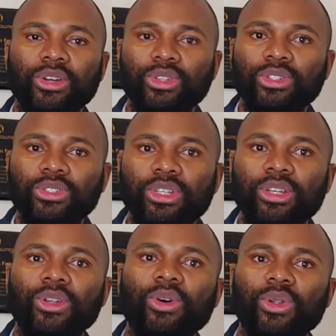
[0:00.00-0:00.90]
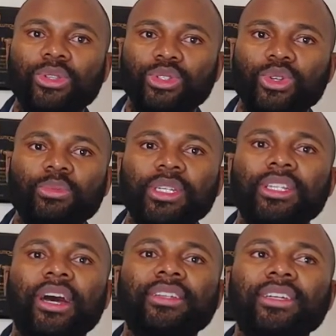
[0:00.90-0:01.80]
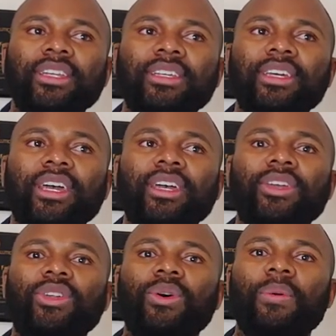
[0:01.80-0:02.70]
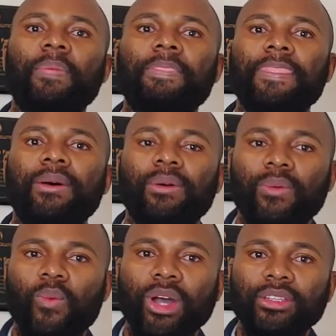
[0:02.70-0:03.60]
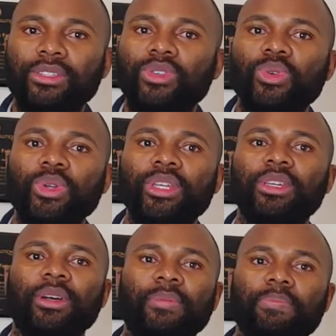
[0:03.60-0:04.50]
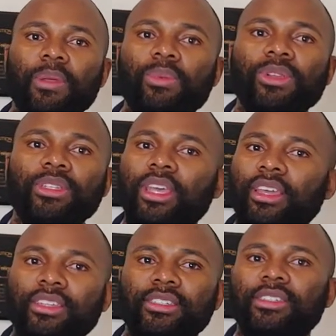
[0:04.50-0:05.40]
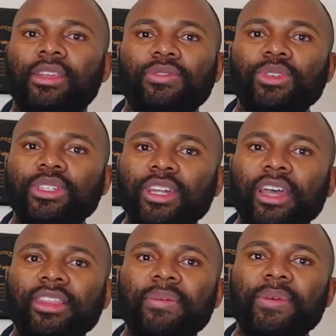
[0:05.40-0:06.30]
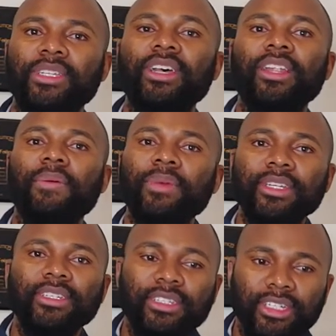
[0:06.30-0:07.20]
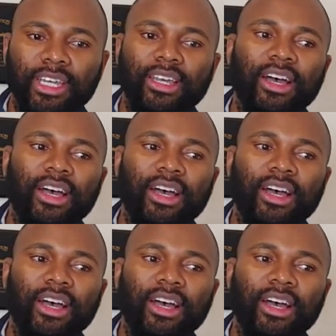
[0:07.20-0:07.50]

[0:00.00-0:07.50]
according to the law should be done really you know once you hear people's case, if you deny them asylum, indeed,